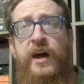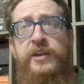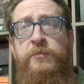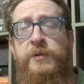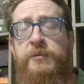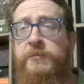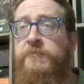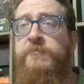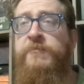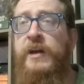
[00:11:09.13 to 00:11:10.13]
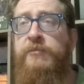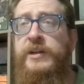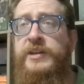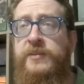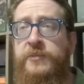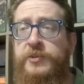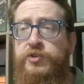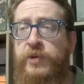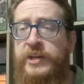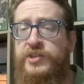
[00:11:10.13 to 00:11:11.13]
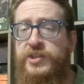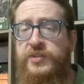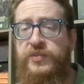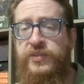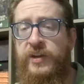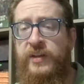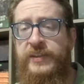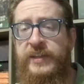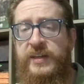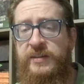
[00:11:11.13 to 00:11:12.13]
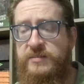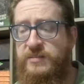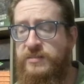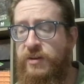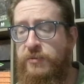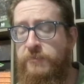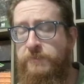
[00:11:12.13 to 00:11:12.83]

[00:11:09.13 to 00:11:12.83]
and we went very different directions on things. So